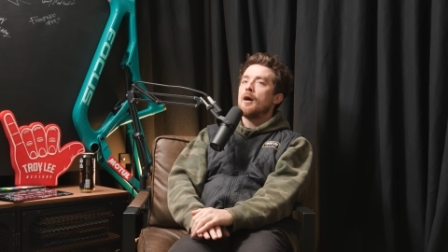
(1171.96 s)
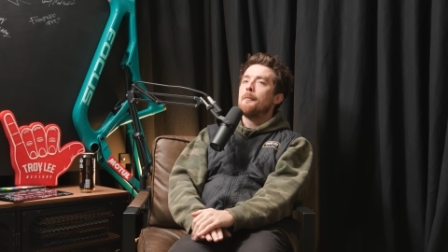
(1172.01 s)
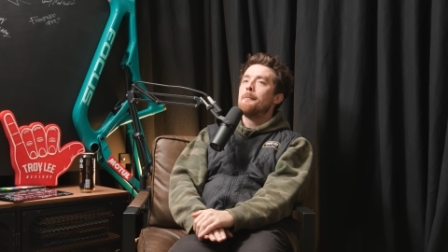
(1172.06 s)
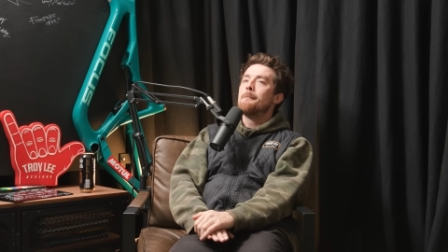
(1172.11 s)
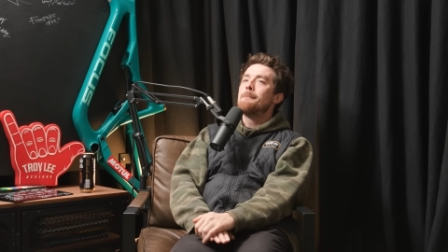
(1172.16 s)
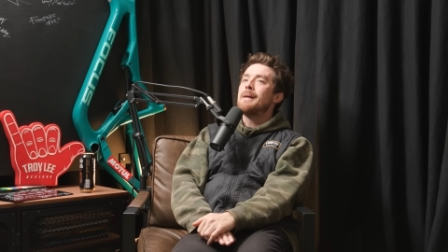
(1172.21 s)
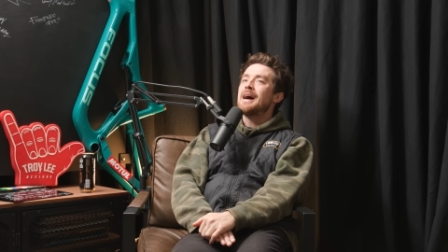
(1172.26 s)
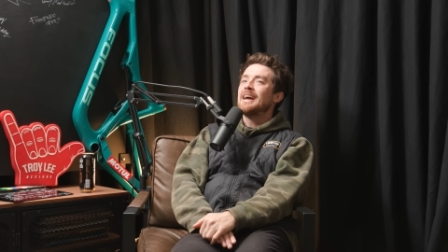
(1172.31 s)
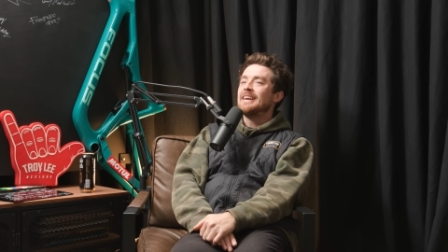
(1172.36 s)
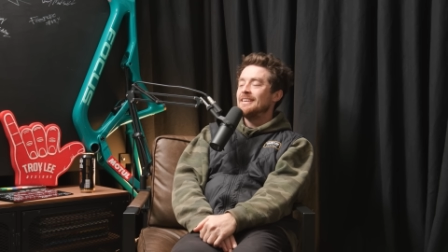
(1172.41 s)

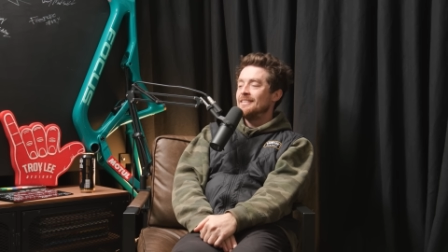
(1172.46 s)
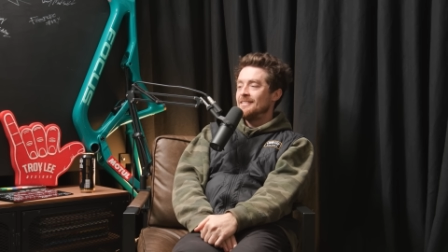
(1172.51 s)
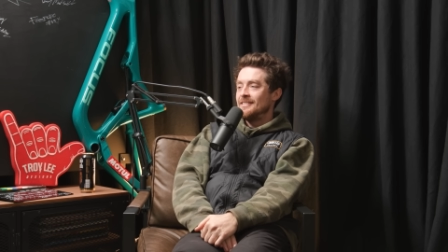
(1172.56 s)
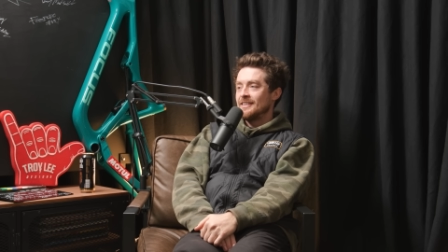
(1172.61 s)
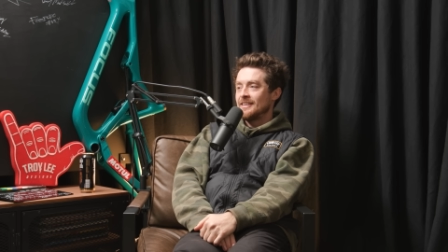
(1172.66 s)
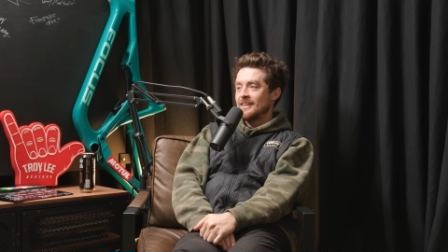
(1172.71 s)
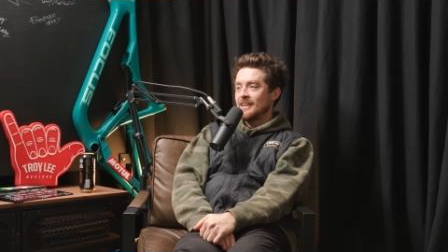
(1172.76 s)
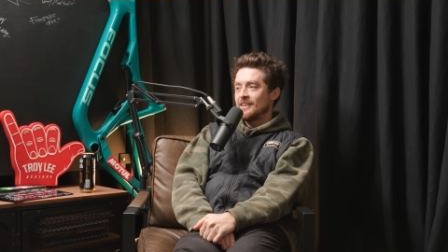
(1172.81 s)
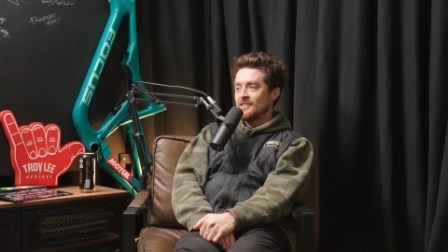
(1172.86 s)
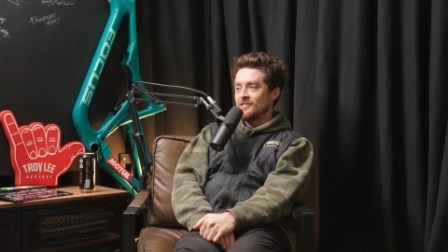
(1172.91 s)

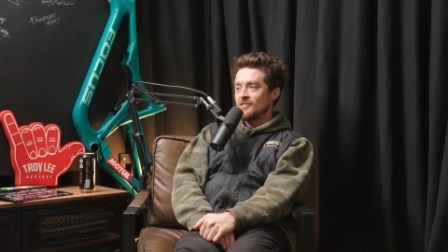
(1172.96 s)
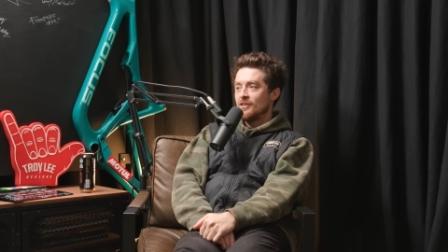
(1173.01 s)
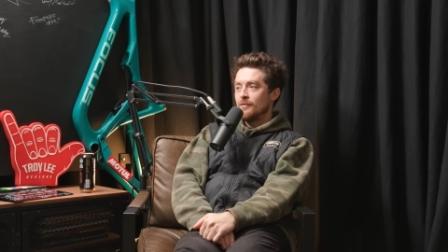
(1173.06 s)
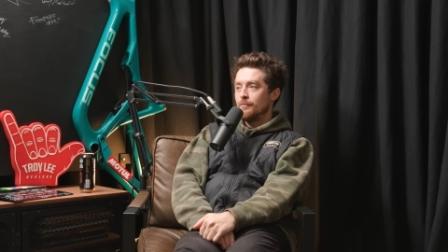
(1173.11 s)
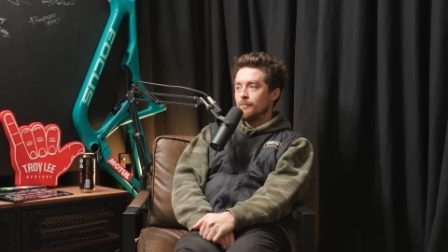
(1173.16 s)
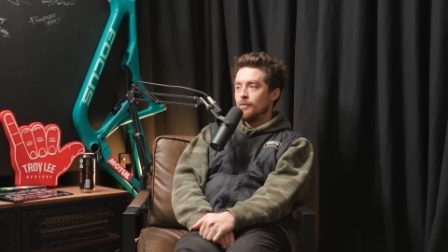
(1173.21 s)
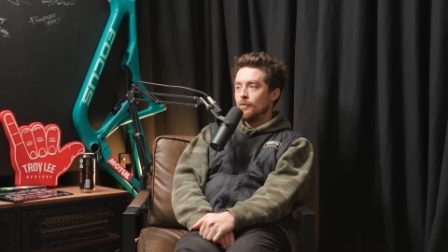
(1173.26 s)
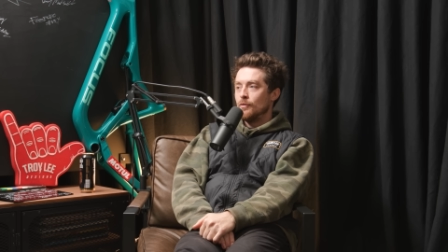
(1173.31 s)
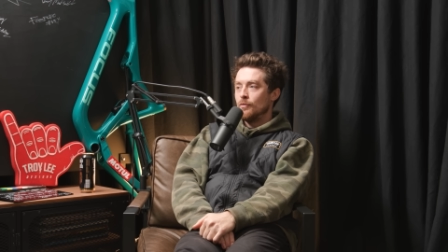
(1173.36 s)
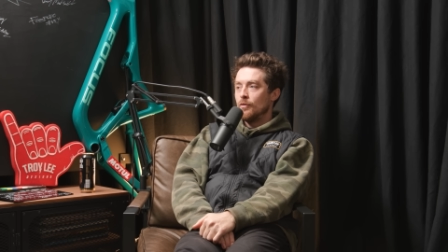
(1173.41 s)
amazing
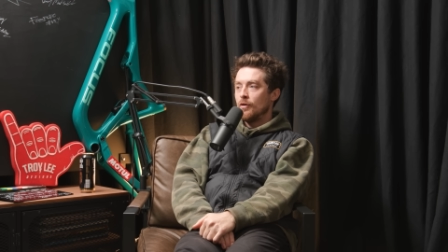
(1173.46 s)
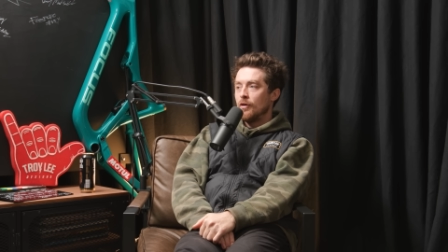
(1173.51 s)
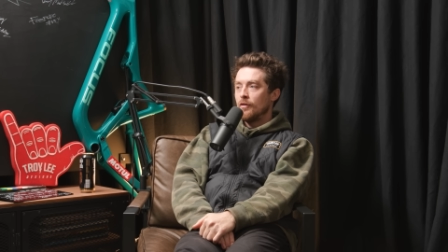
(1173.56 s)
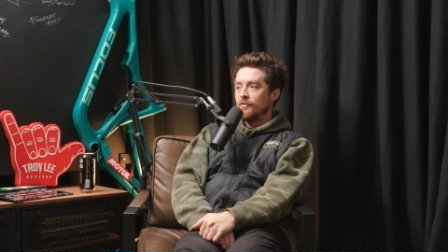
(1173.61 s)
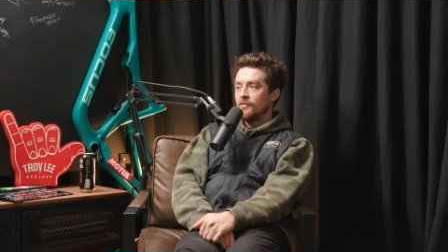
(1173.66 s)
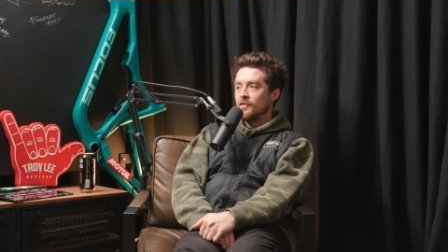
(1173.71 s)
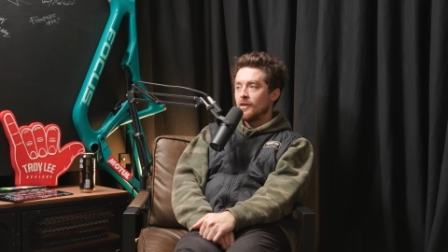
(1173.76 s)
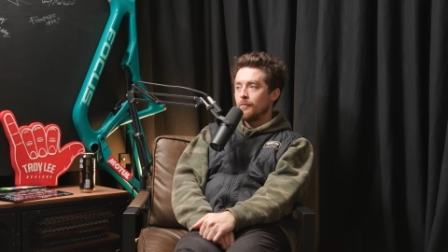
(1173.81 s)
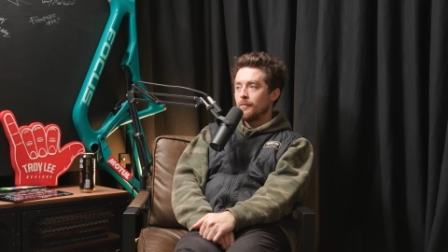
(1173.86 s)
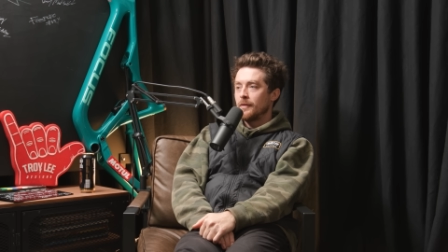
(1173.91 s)
example
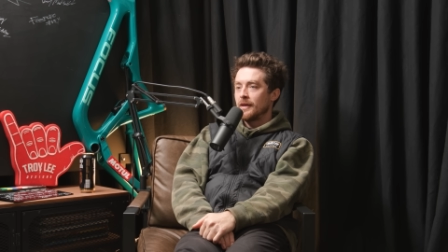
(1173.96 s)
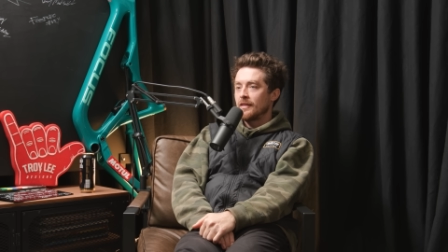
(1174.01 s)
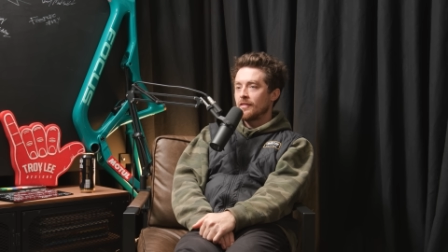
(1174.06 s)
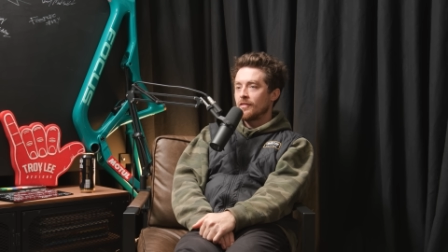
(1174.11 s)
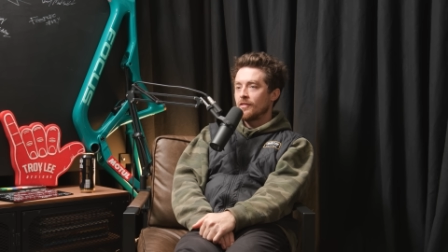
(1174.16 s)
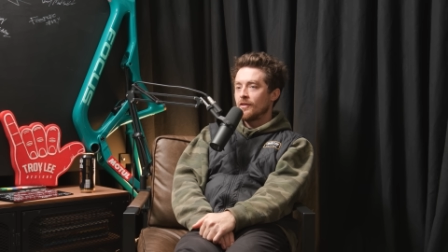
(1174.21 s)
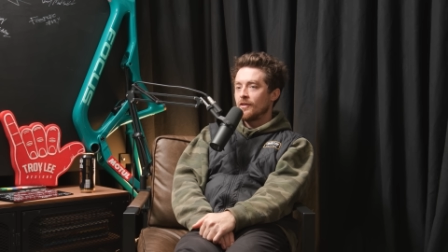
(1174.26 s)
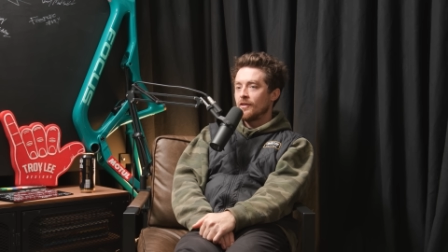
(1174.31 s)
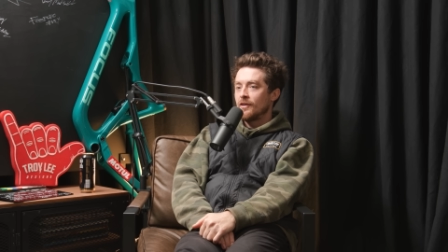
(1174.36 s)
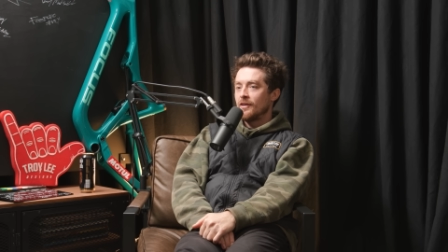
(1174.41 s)
of something
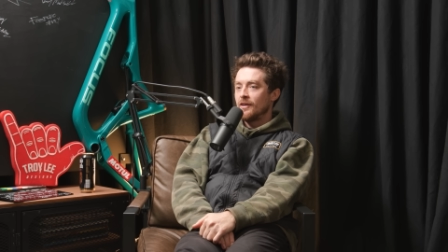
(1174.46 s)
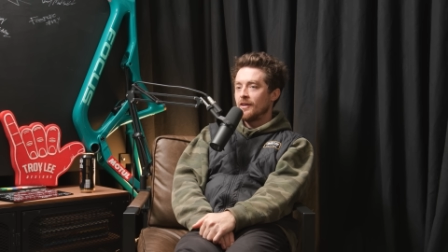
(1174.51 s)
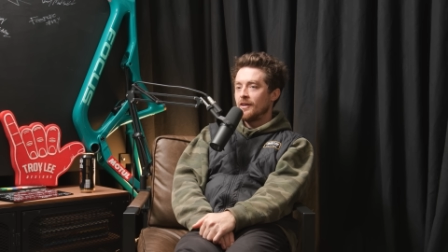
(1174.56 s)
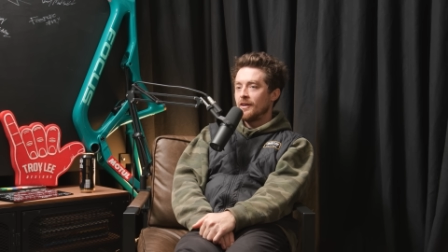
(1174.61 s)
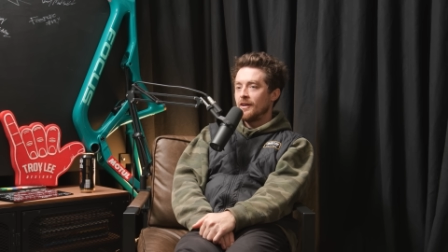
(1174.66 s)
that